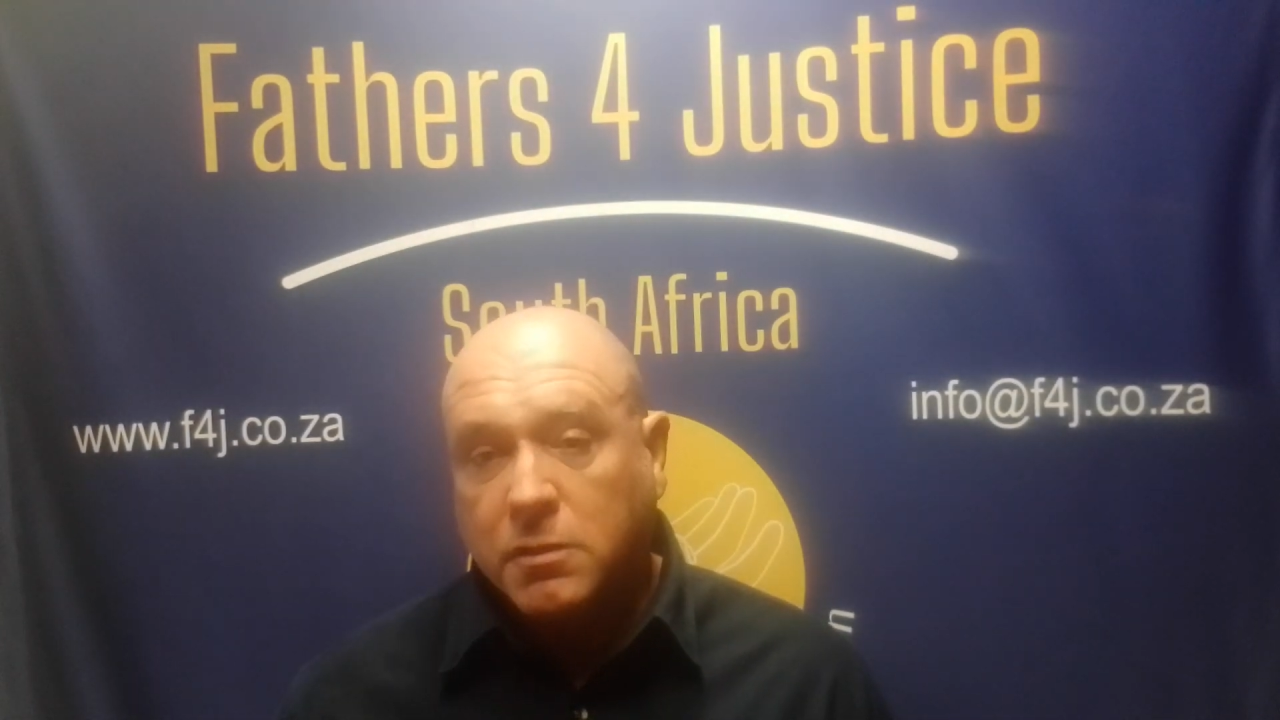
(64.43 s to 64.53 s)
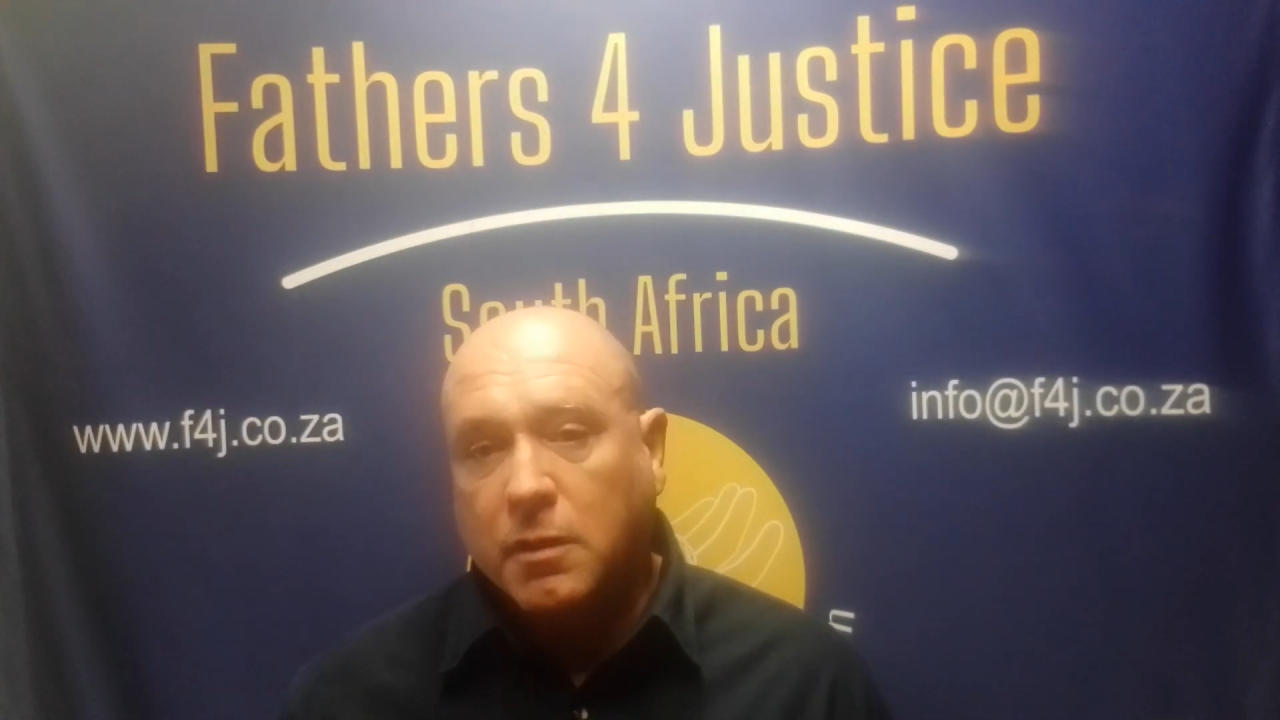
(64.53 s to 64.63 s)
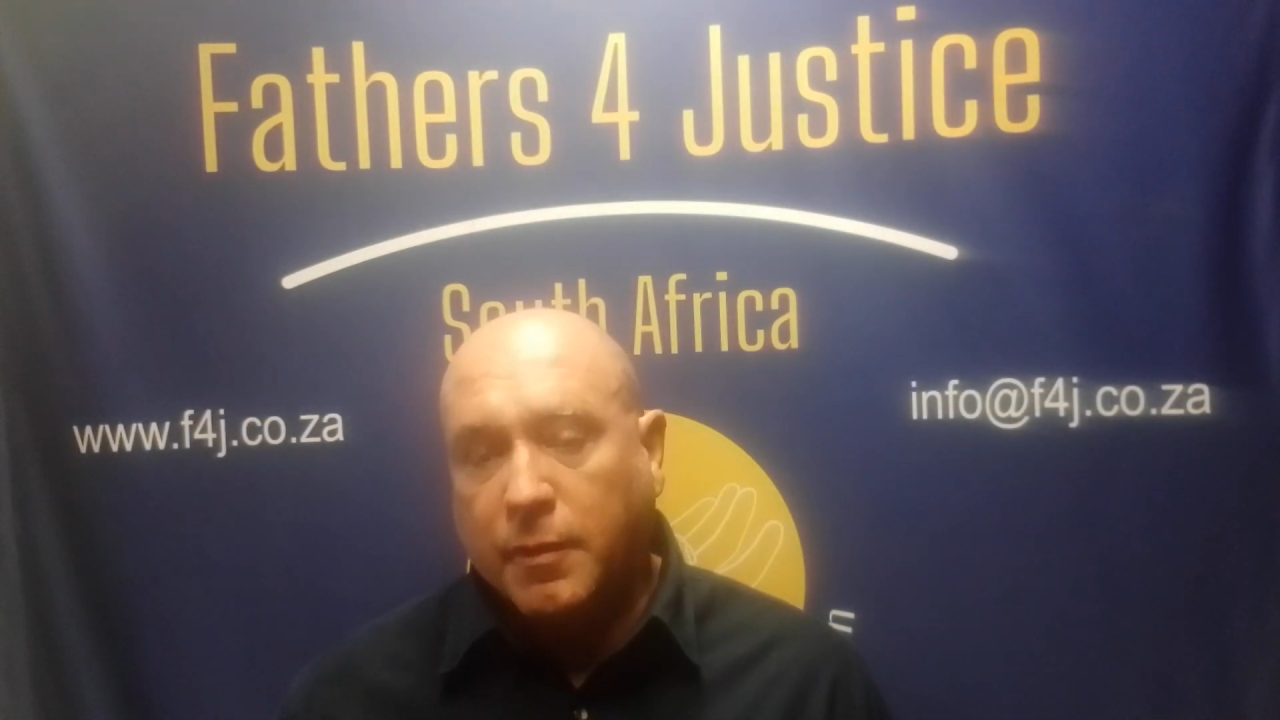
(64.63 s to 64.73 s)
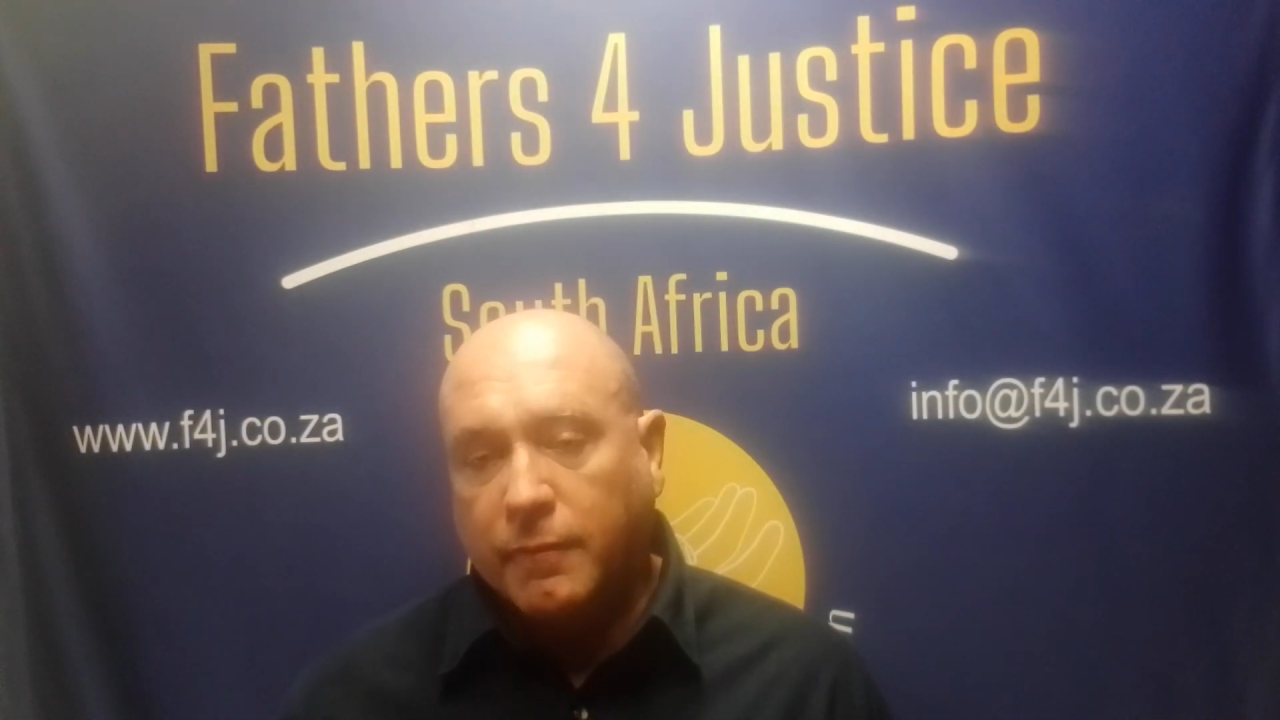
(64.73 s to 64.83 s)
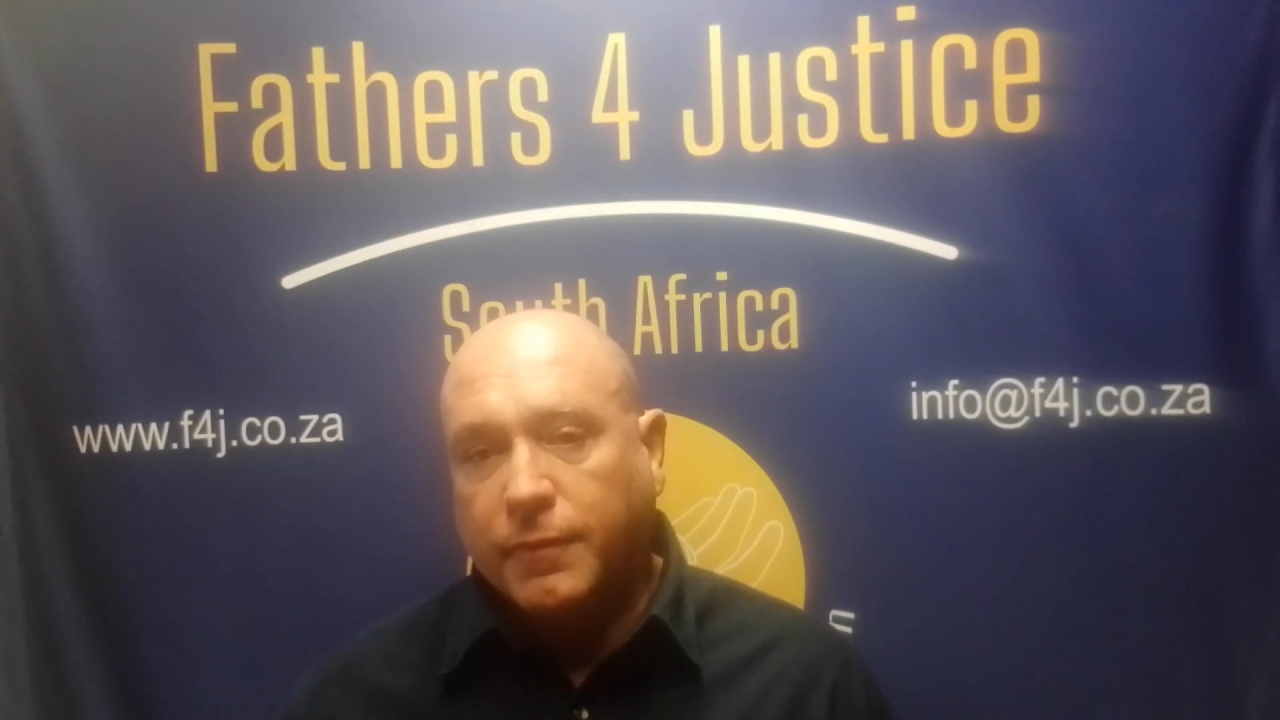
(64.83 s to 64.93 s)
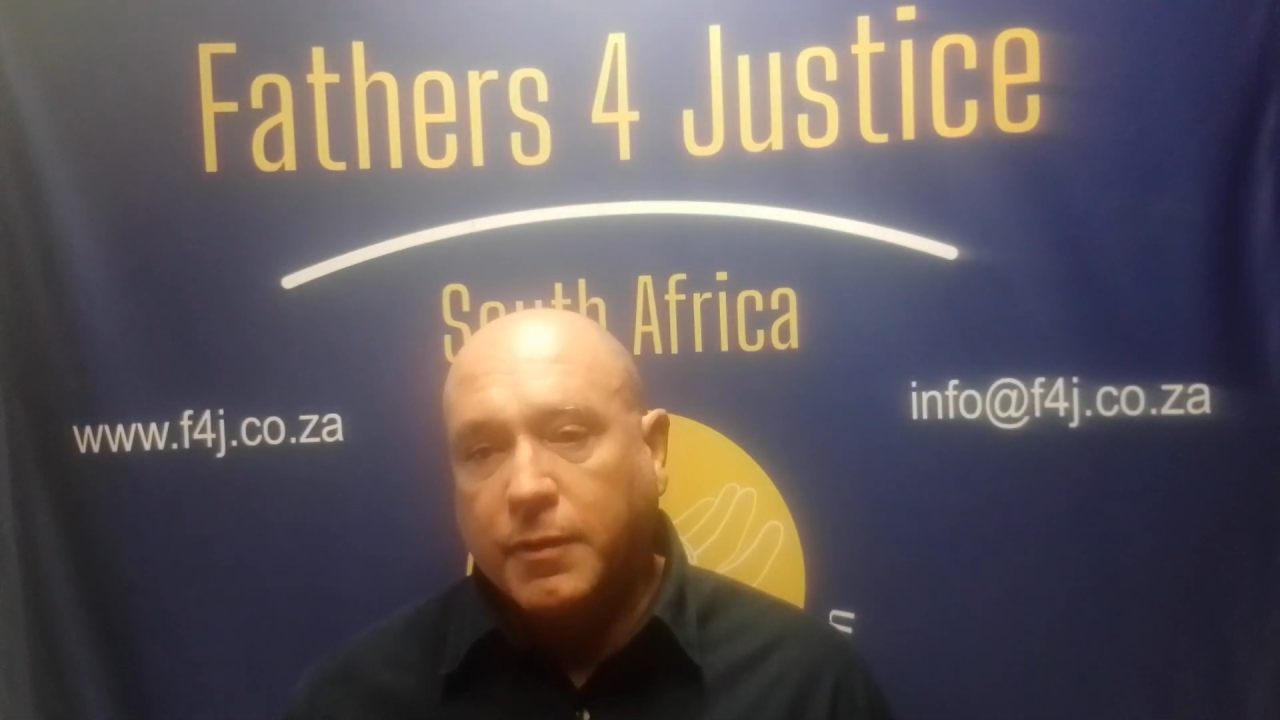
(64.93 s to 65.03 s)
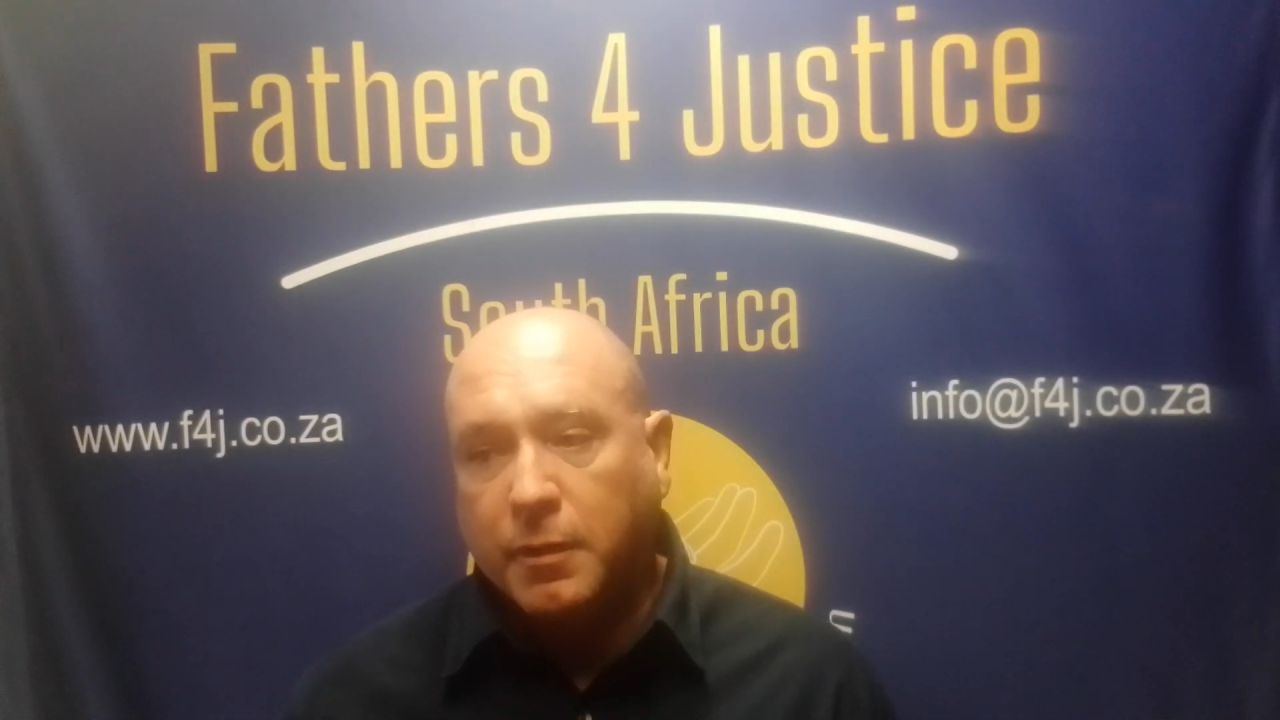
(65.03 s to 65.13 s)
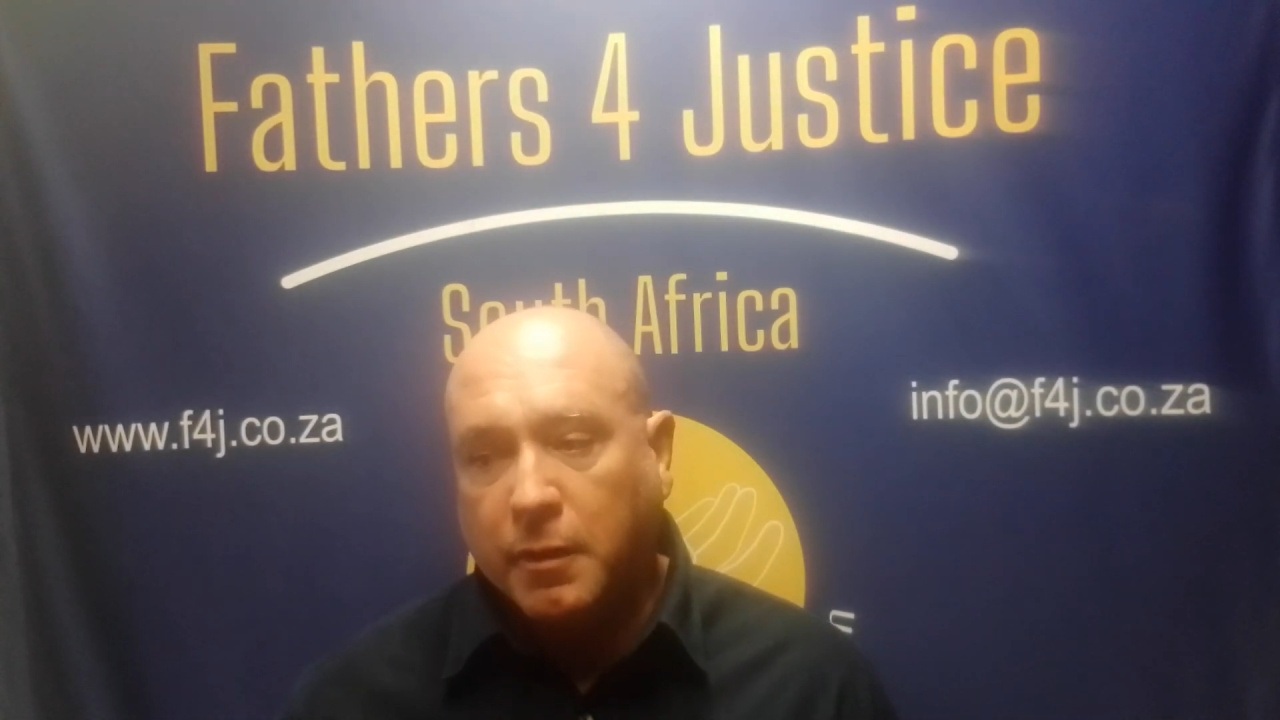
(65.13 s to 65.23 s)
South Africa